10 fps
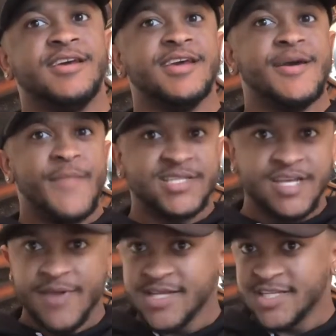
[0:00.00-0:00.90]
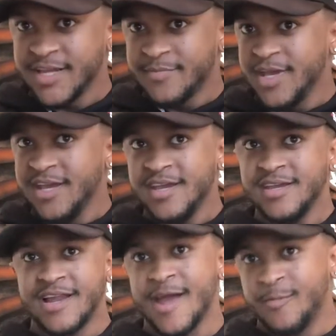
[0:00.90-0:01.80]
My teammates need me.
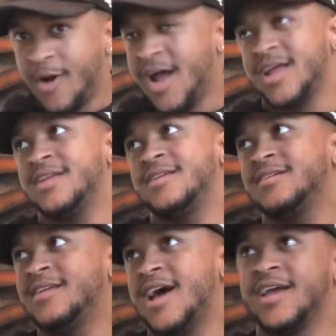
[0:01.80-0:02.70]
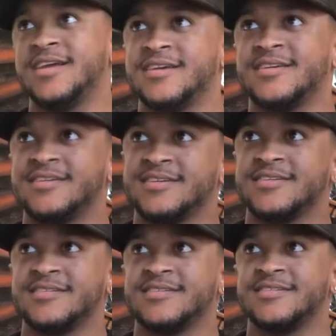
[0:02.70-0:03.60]
Like, what? Like,
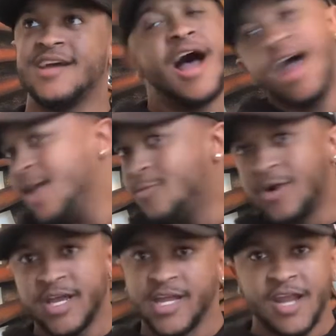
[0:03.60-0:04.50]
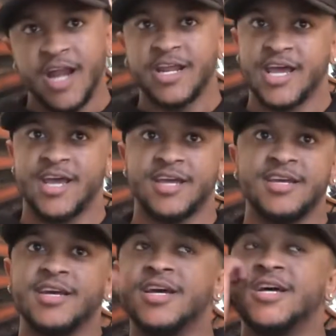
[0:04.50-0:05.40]
I ain't want to hear none of that.
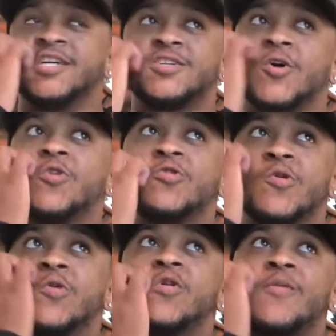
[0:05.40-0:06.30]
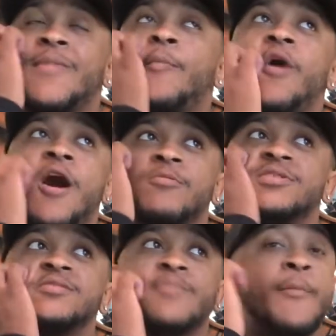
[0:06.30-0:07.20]
So my
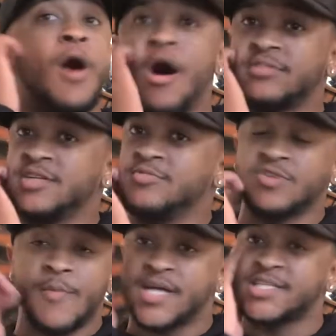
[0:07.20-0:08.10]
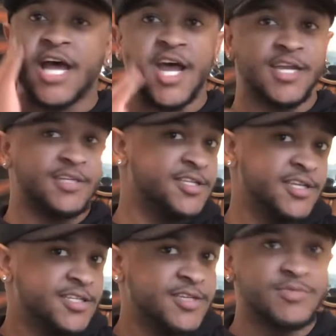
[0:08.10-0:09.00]
mom, she was on my side.
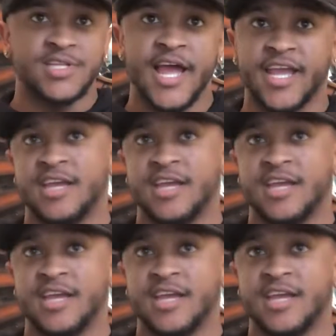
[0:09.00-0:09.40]
She was like,